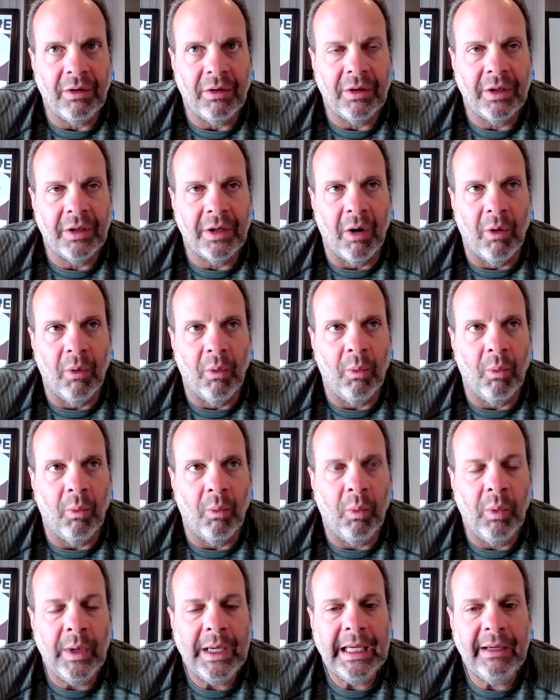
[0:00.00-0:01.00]

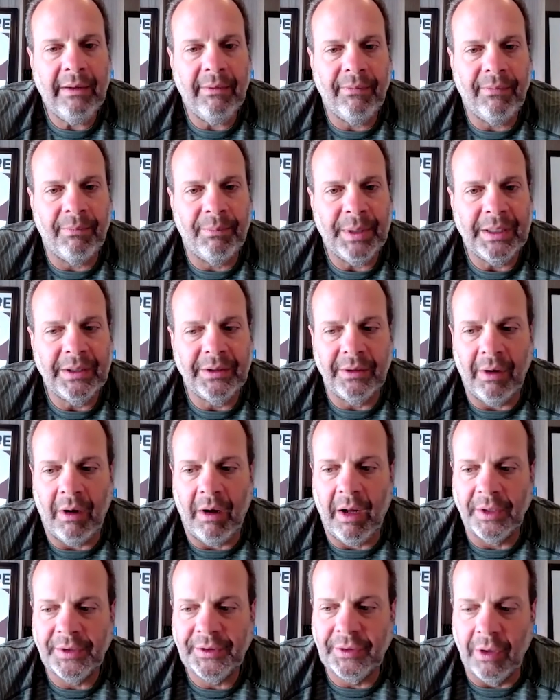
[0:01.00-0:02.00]
we've been
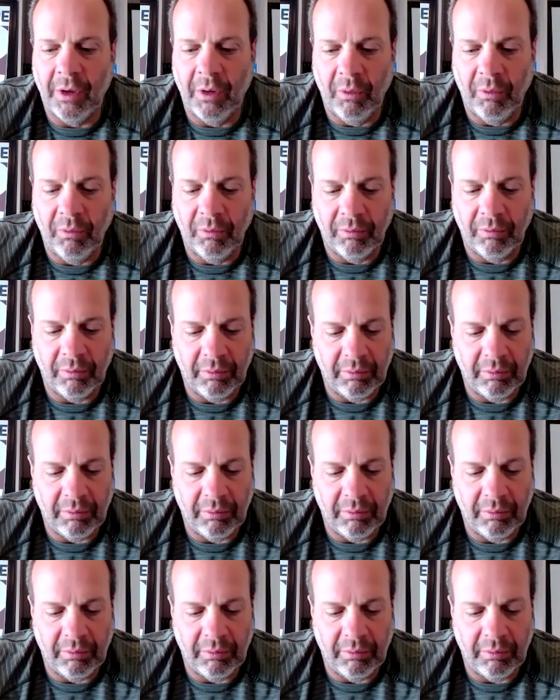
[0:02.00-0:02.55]
also